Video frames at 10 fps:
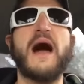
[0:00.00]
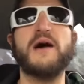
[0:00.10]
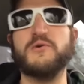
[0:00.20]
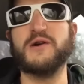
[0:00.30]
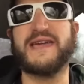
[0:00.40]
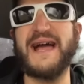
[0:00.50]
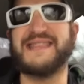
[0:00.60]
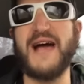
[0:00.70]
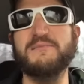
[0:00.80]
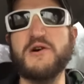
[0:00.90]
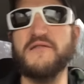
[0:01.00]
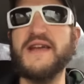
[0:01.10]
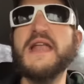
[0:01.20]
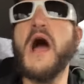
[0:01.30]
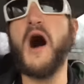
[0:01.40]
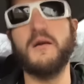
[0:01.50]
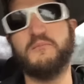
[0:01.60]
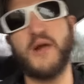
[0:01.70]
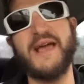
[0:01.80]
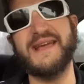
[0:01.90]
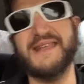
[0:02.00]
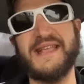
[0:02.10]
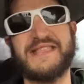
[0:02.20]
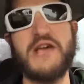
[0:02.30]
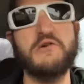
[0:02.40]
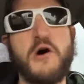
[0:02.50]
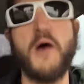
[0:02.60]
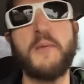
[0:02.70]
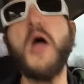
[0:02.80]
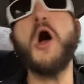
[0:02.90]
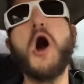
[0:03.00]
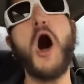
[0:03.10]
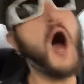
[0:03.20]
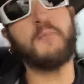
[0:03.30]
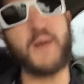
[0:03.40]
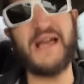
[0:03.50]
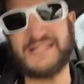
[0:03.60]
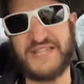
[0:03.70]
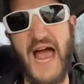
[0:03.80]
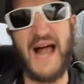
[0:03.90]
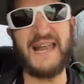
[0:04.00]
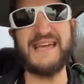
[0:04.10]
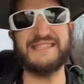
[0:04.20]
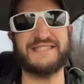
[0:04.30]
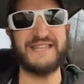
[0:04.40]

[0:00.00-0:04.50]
I will get to moving on playing the Duhop open challenge.